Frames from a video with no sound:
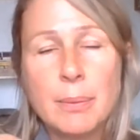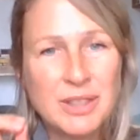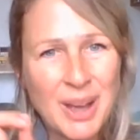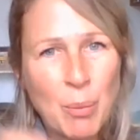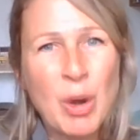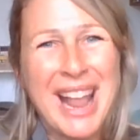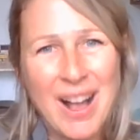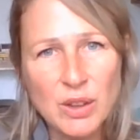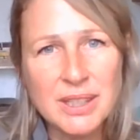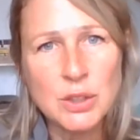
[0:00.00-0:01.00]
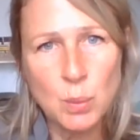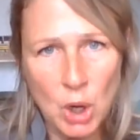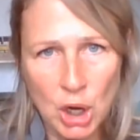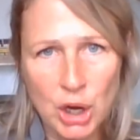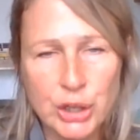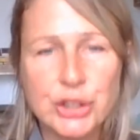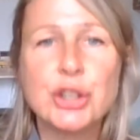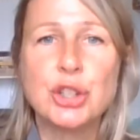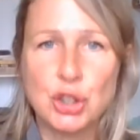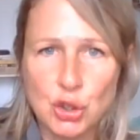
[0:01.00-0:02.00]
someone else's
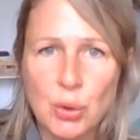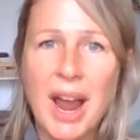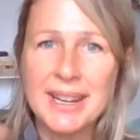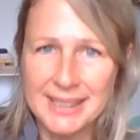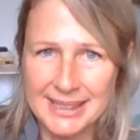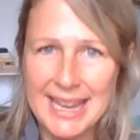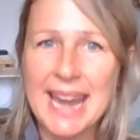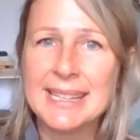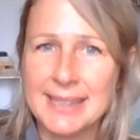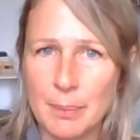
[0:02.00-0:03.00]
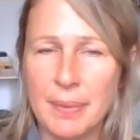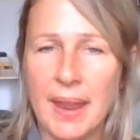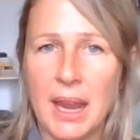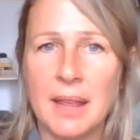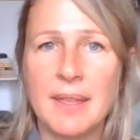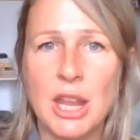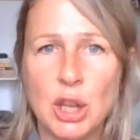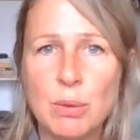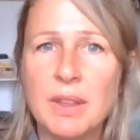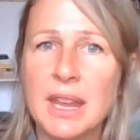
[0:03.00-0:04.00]
words to try to say something that
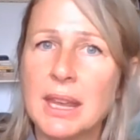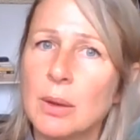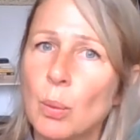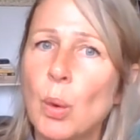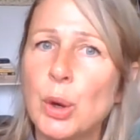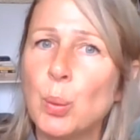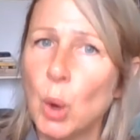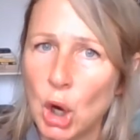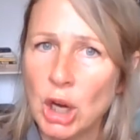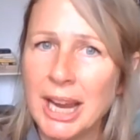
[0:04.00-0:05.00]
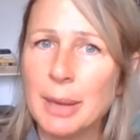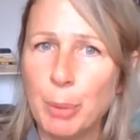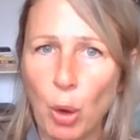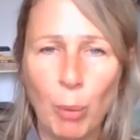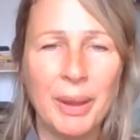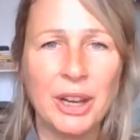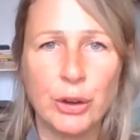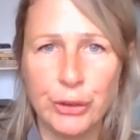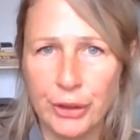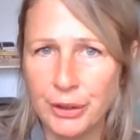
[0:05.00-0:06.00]
you think would work in a pulpit
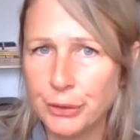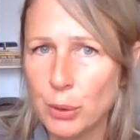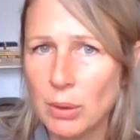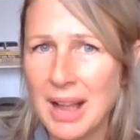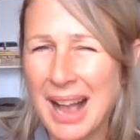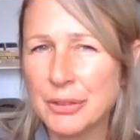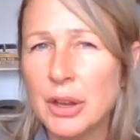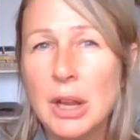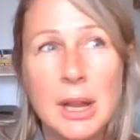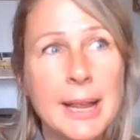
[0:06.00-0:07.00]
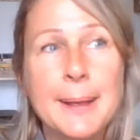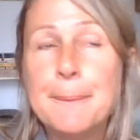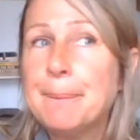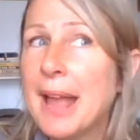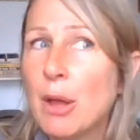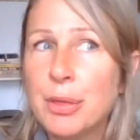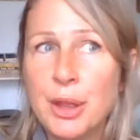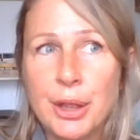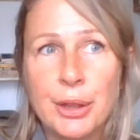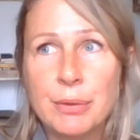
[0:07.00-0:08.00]
or Sunday school class. Now,
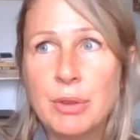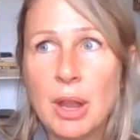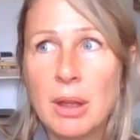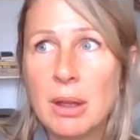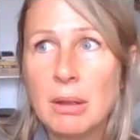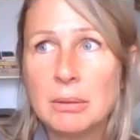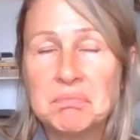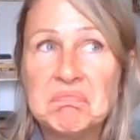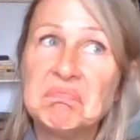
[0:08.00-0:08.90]
the